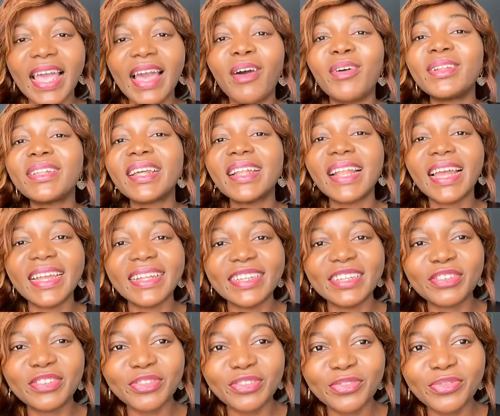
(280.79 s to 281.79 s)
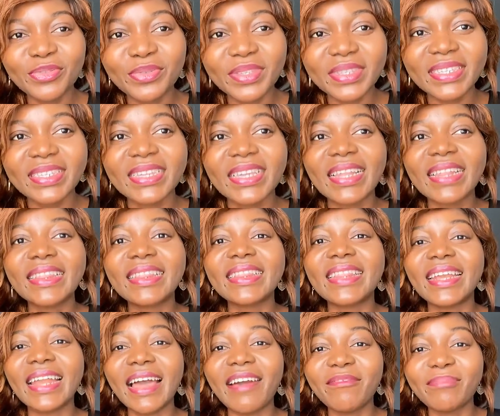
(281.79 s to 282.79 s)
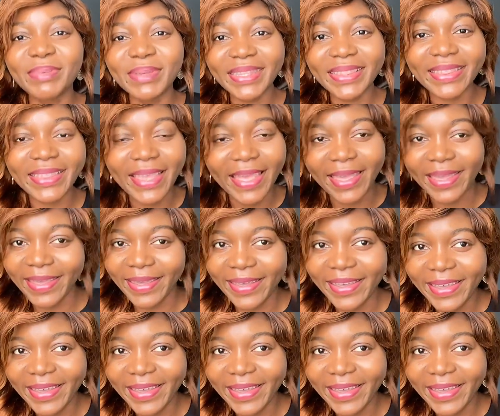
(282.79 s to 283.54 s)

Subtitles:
underlying issues that have been there,